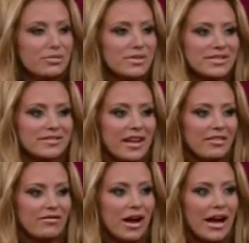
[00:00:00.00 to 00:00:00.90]
YouTube is
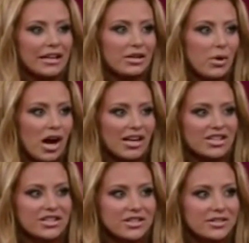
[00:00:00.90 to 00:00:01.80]
like highly
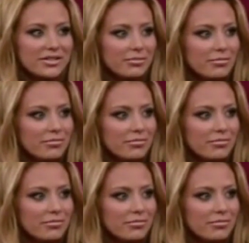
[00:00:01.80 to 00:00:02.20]
watched.